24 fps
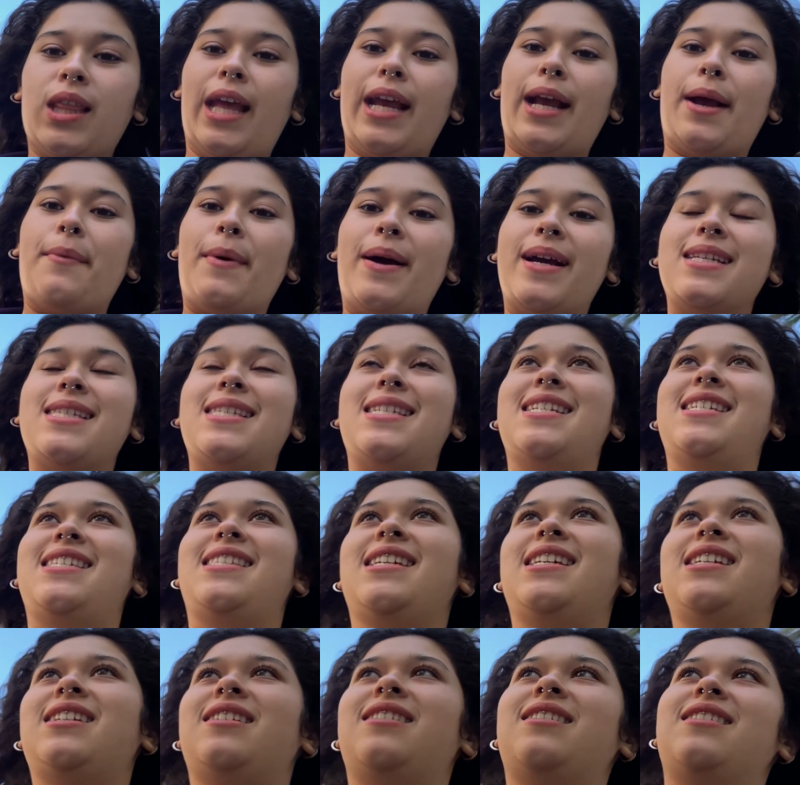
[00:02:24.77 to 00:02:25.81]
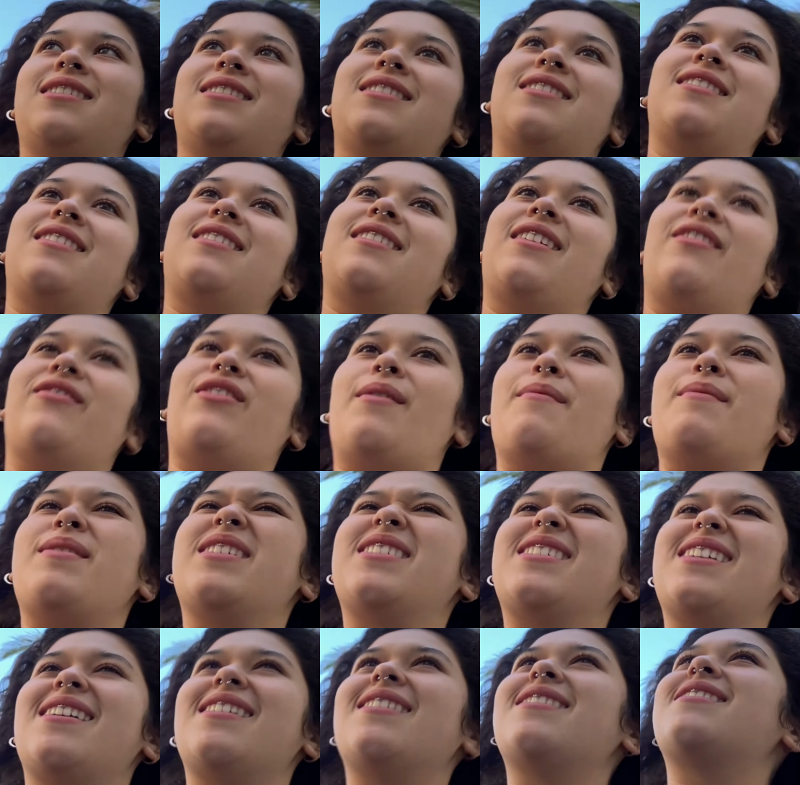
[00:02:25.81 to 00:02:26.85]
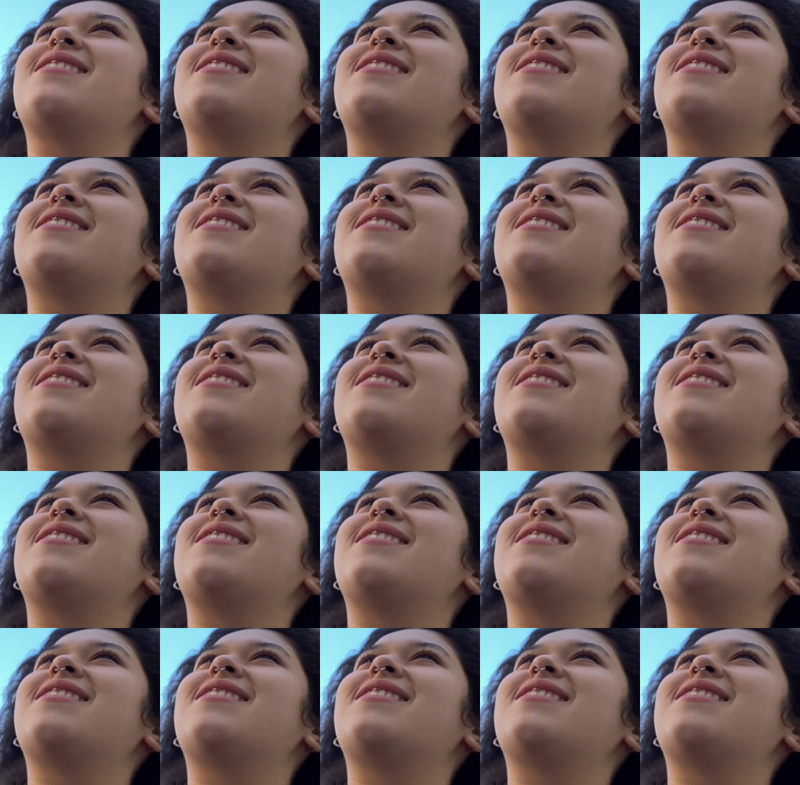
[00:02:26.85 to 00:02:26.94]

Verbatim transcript: like my season, if that makes sense.